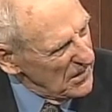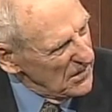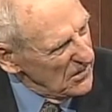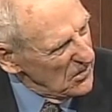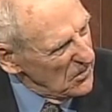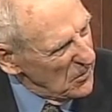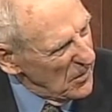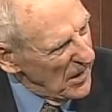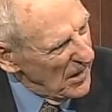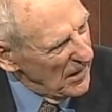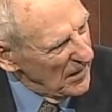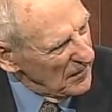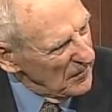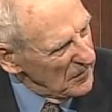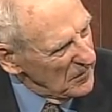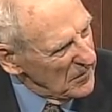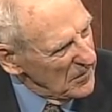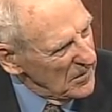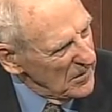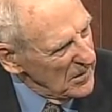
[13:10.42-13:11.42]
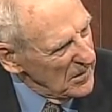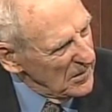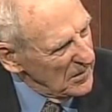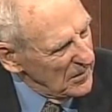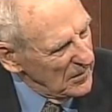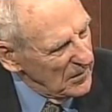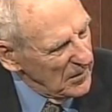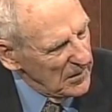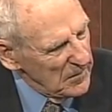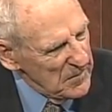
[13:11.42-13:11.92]
deal by
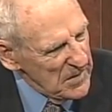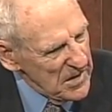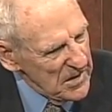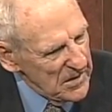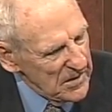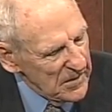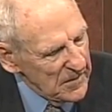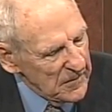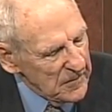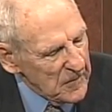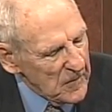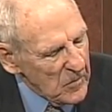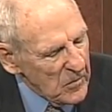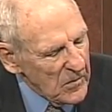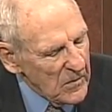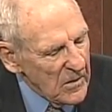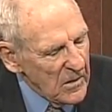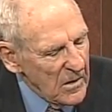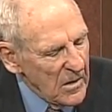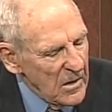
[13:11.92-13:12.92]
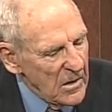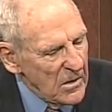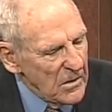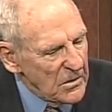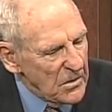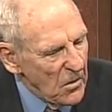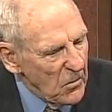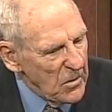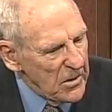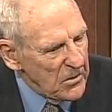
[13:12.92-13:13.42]
the media.
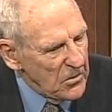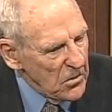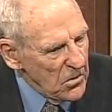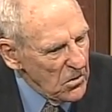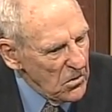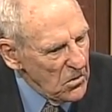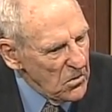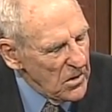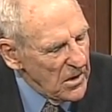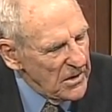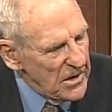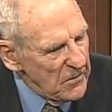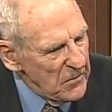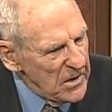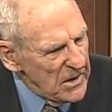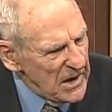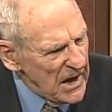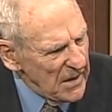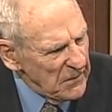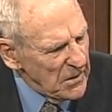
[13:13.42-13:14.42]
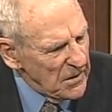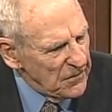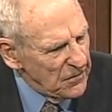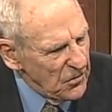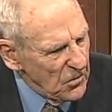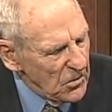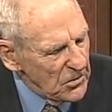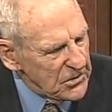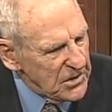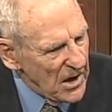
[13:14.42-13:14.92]
So we grew, and then we came to
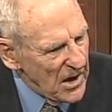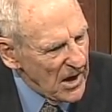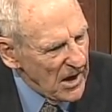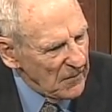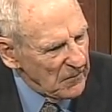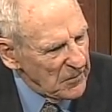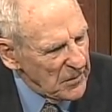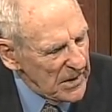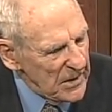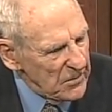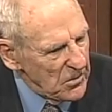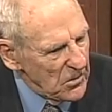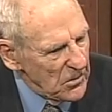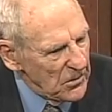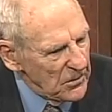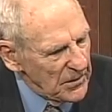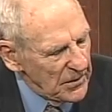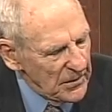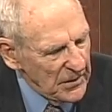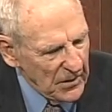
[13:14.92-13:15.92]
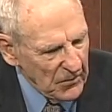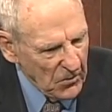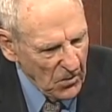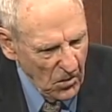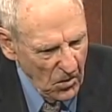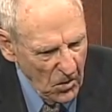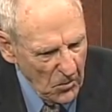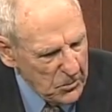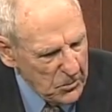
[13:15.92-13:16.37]
full-time people. They were all